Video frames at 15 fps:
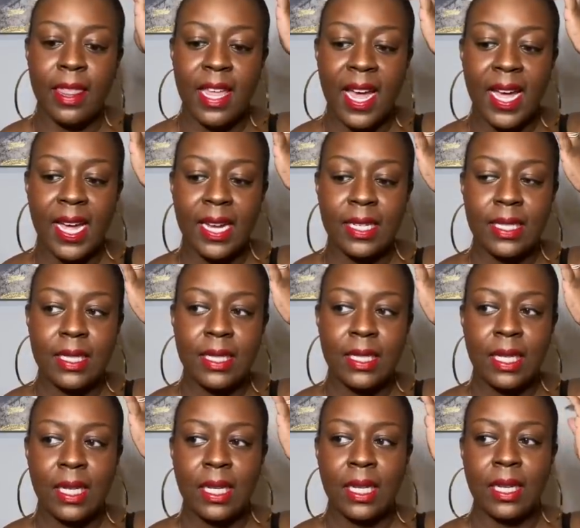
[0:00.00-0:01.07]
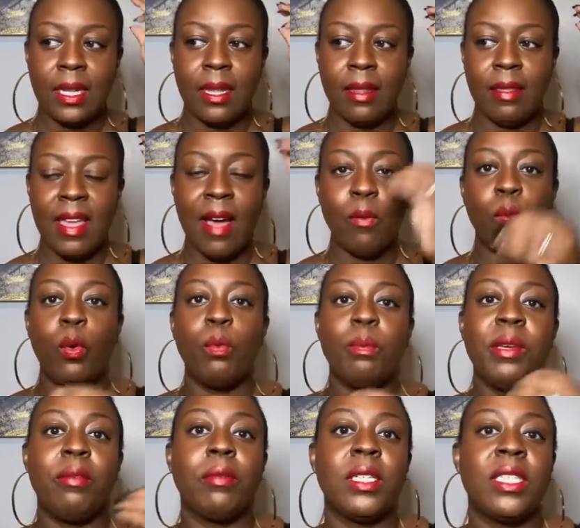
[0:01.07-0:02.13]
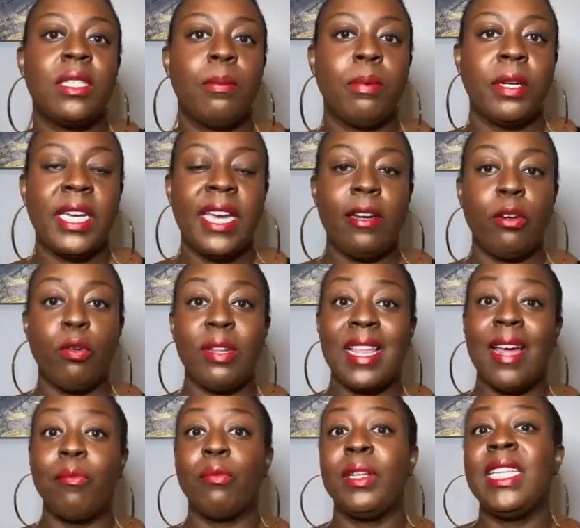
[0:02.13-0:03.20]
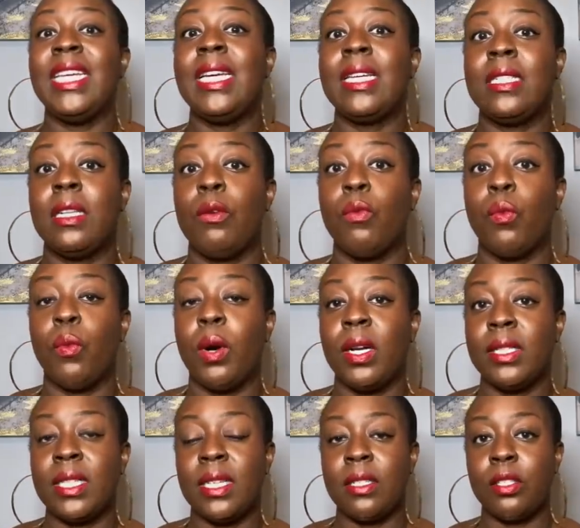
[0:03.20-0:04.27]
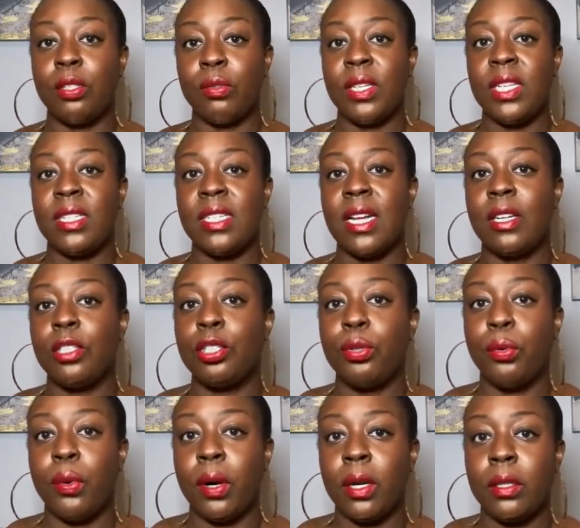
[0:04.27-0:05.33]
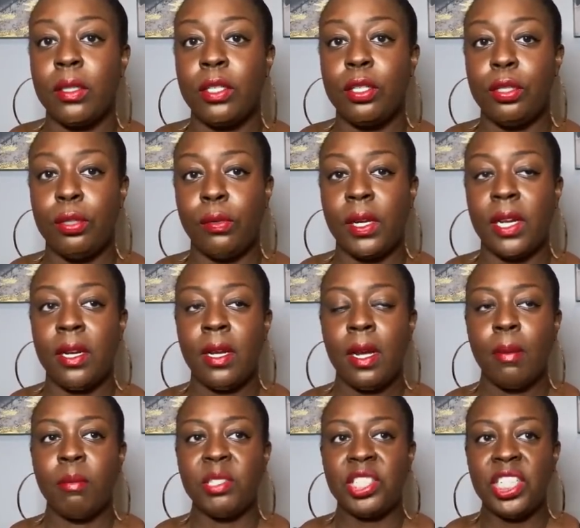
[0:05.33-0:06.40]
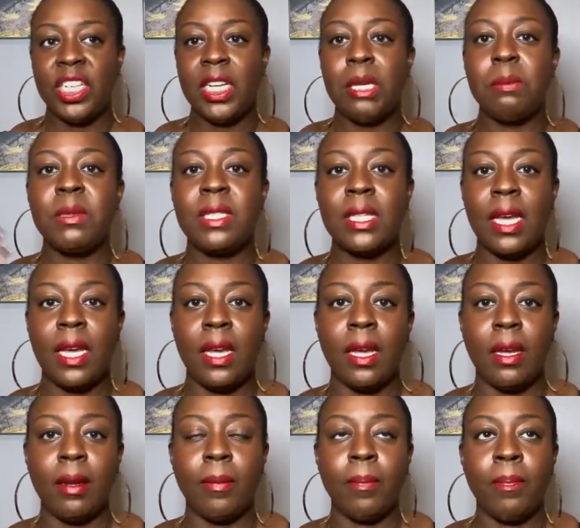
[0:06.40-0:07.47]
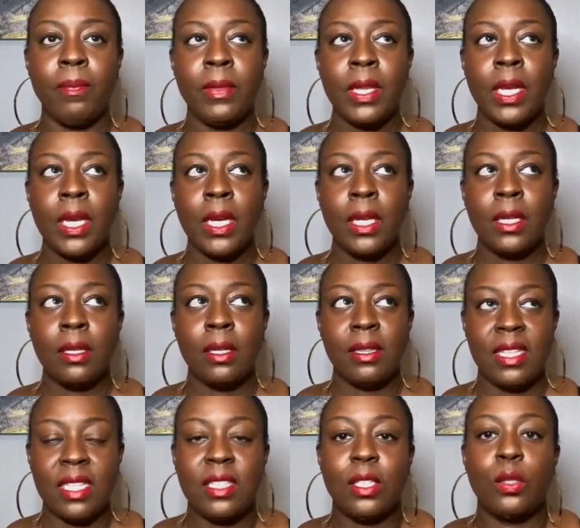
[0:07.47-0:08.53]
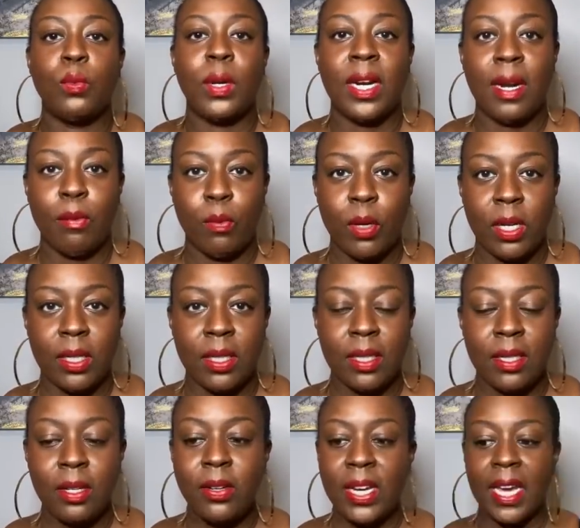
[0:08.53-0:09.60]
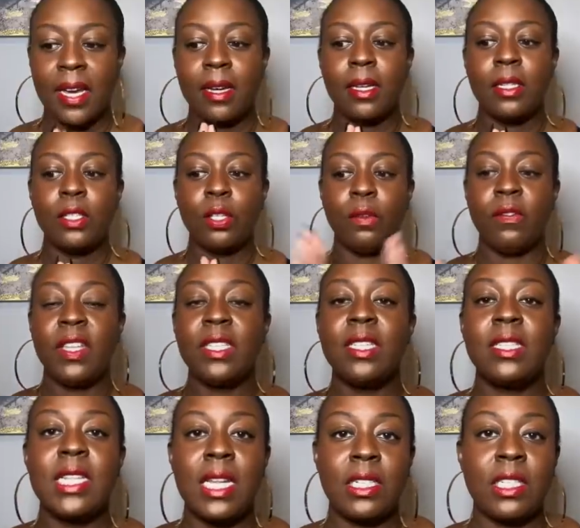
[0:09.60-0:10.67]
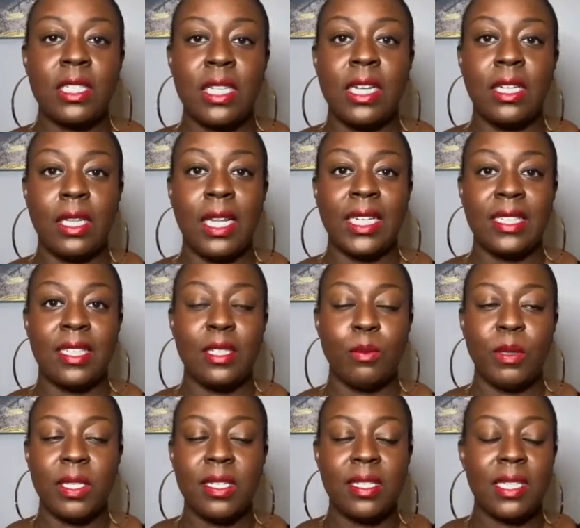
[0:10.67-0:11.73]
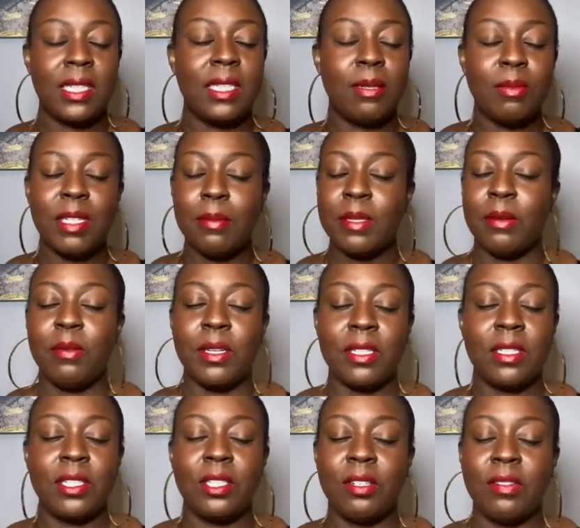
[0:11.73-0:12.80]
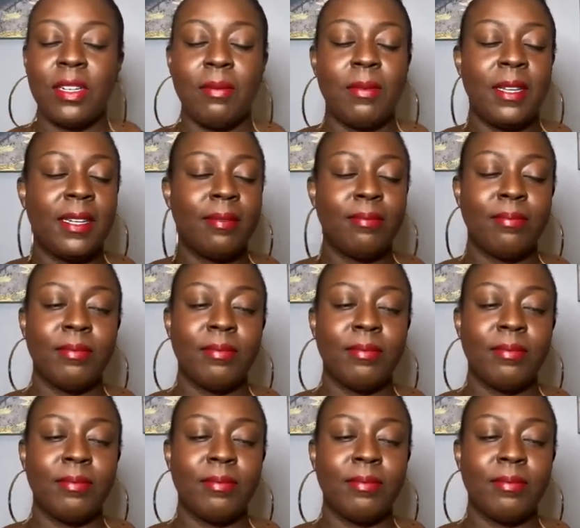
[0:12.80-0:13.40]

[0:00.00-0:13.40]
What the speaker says: that that won't be reciprocated or that really isn't wanted. So he's not sure to do it. But she keeps saying, this is what I want. Okay, so if this is not just an Alexis, because sometimes I watch the show and I'm like,